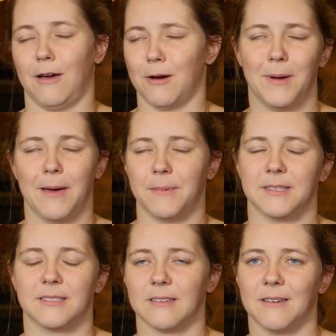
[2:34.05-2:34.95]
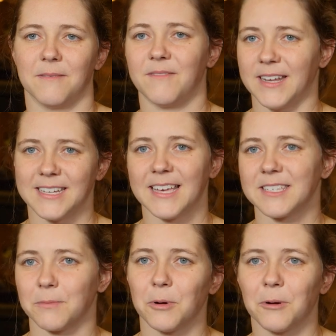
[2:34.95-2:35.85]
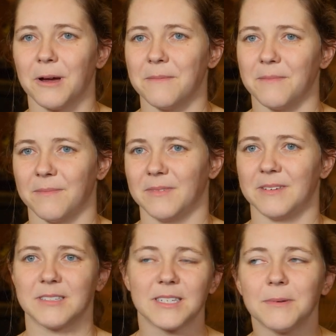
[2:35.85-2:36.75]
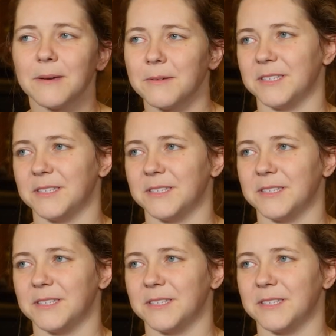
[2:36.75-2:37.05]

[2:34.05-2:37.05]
RhPAP is a fantastic program to be able